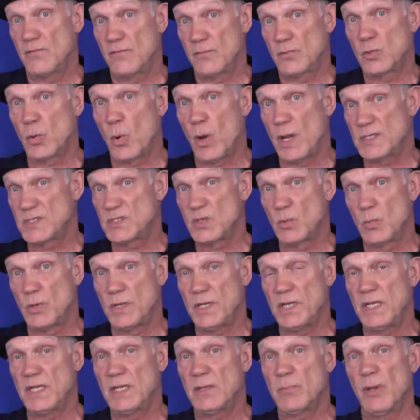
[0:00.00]
twice a
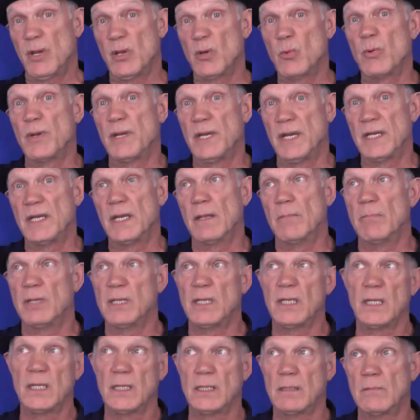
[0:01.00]
week, but it would end up
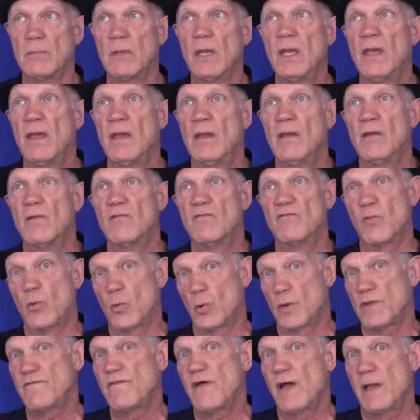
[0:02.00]
being
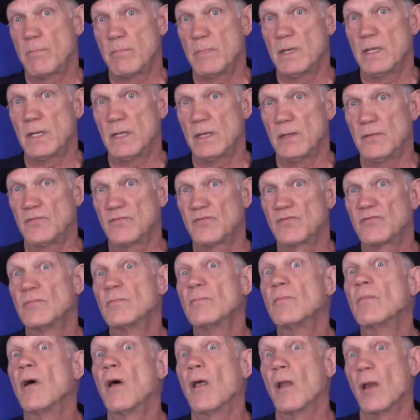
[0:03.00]
45 minutes,
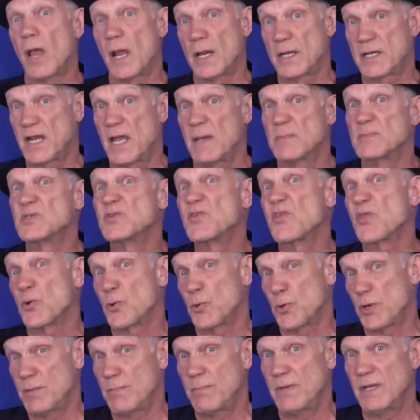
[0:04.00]
a lot of times
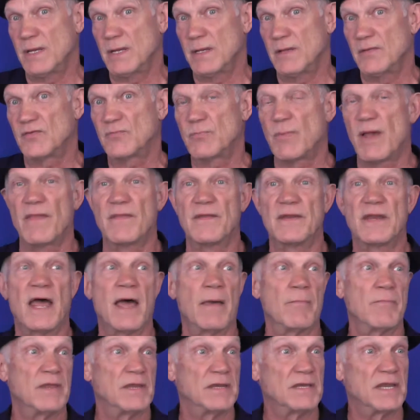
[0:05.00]
30 minutes. By the
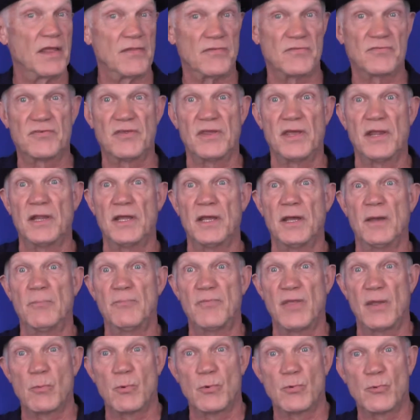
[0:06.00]
time they'd get set up,
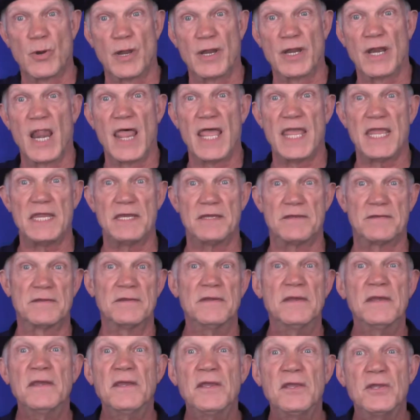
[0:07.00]
they would run late.
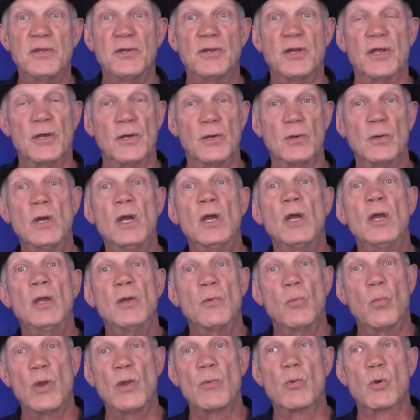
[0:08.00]
You know,
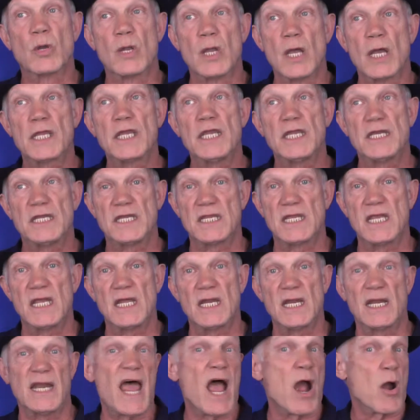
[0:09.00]
we were lucky to
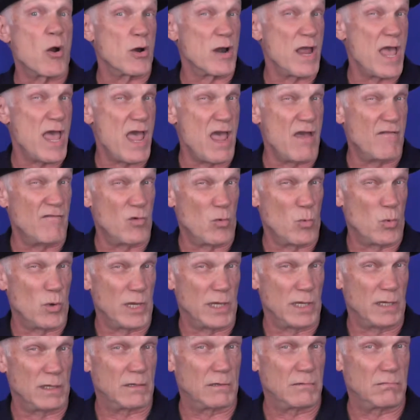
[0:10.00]
get an hour and a half a
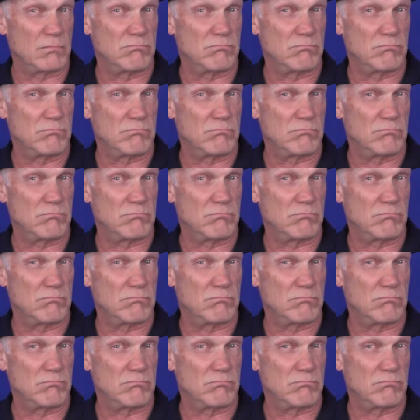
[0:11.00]
week